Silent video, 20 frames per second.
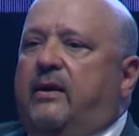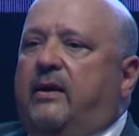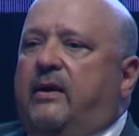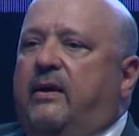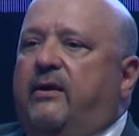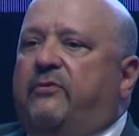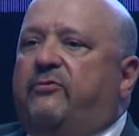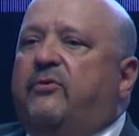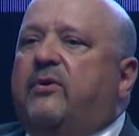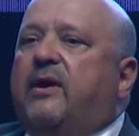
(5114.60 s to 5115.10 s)

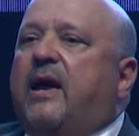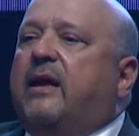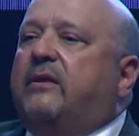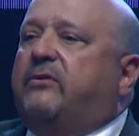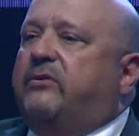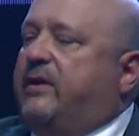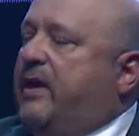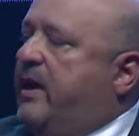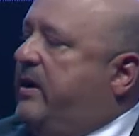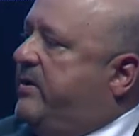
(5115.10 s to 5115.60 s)
if we had
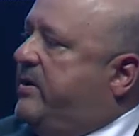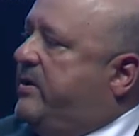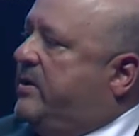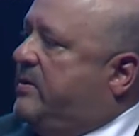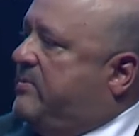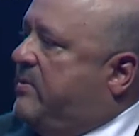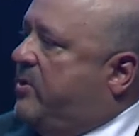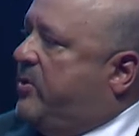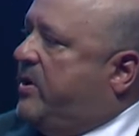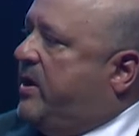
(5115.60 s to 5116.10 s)
to carry an
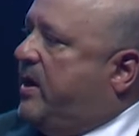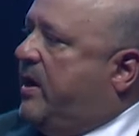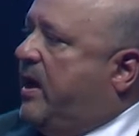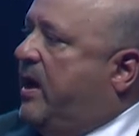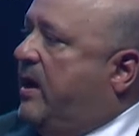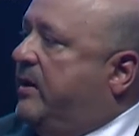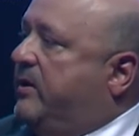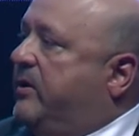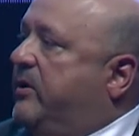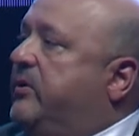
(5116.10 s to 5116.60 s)
ammonia
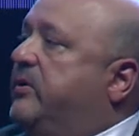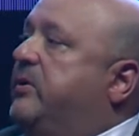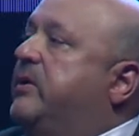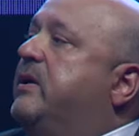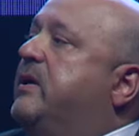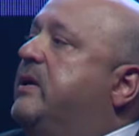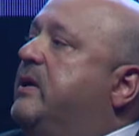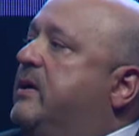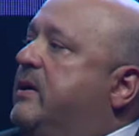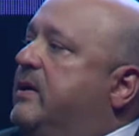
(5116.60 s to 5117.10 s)
cargo,
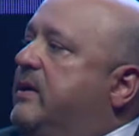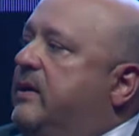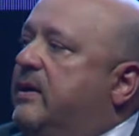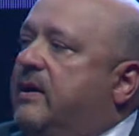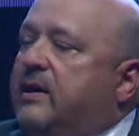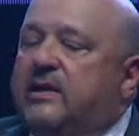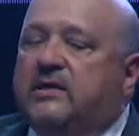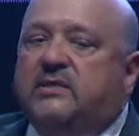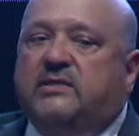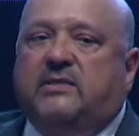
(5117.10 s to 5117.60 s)

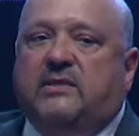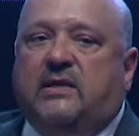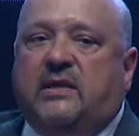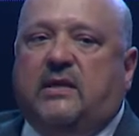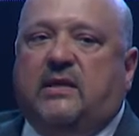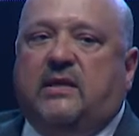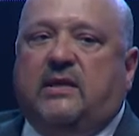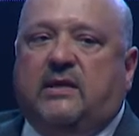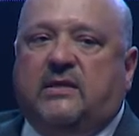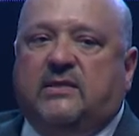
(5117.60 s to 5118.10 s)

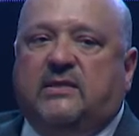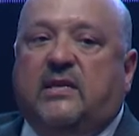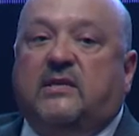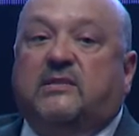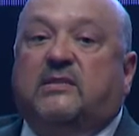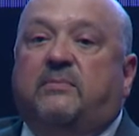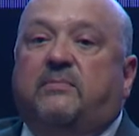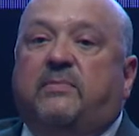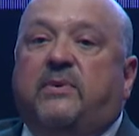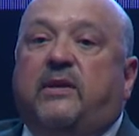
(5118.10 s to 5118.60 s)
is there
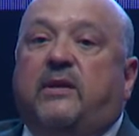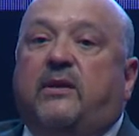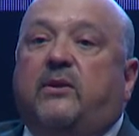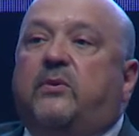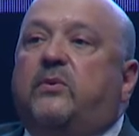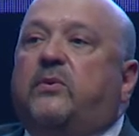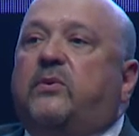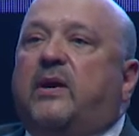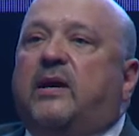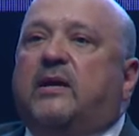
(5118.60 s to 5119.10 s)
somebody
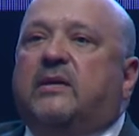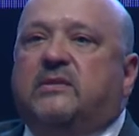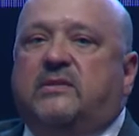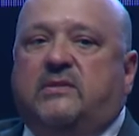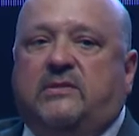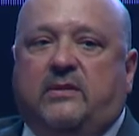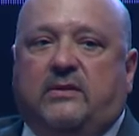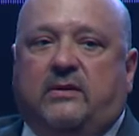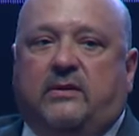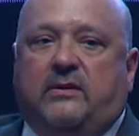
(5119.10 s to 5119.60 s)
who
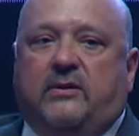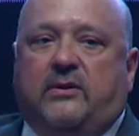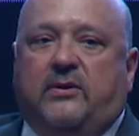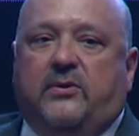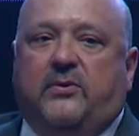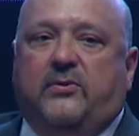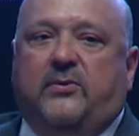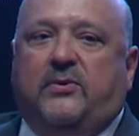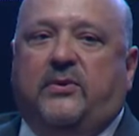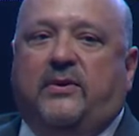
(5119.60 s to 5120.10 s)
has, you
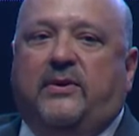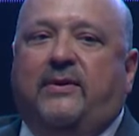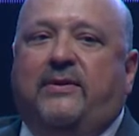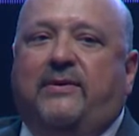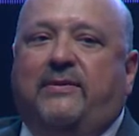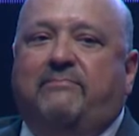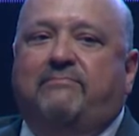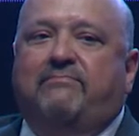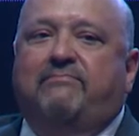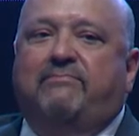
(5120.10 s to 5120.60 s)

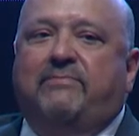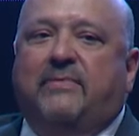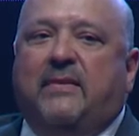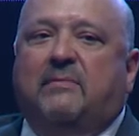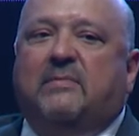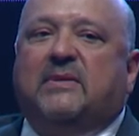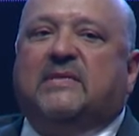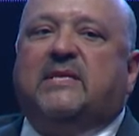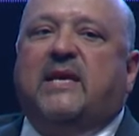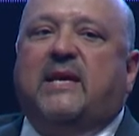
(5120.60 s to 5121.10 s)
know,
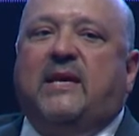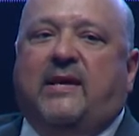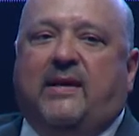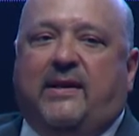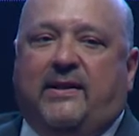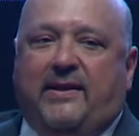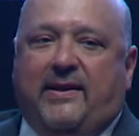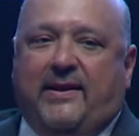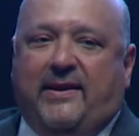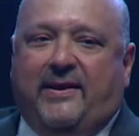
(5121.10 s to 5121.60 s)

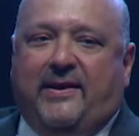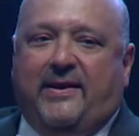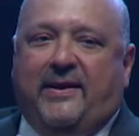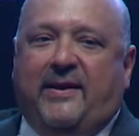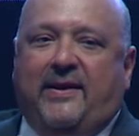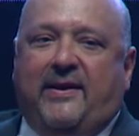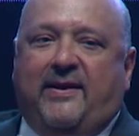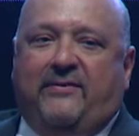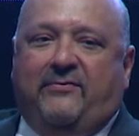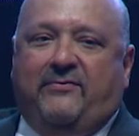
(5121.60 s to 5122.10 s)
mistakenly
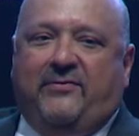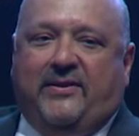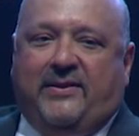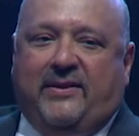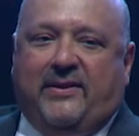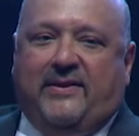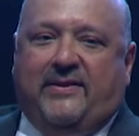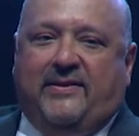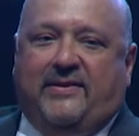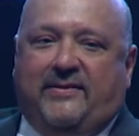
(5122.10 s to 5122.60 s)

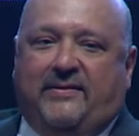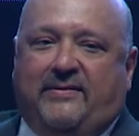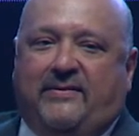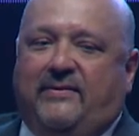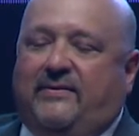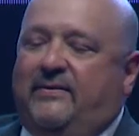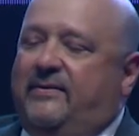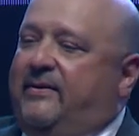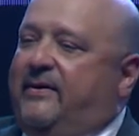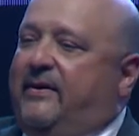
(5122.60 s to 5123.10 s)
fitted
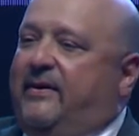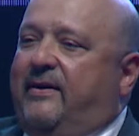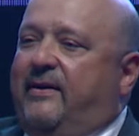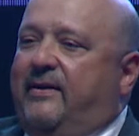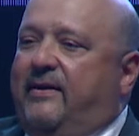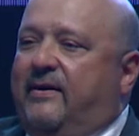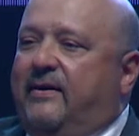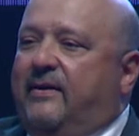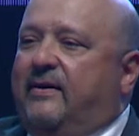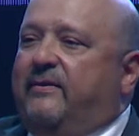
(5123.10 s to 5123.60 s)

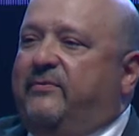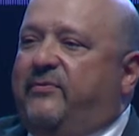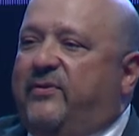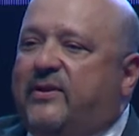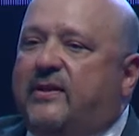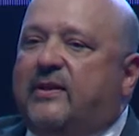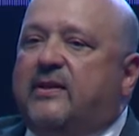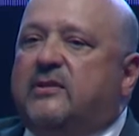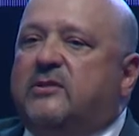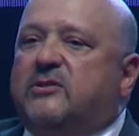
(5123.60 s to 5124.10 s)

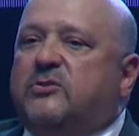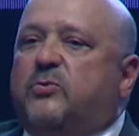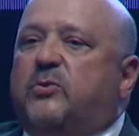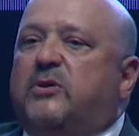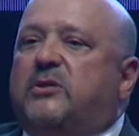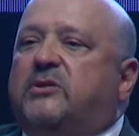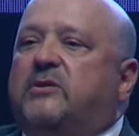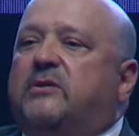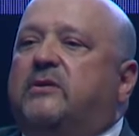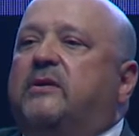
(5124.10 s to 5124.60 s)
fittings
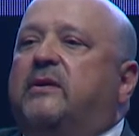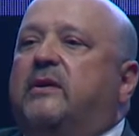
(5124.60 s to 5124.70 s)
which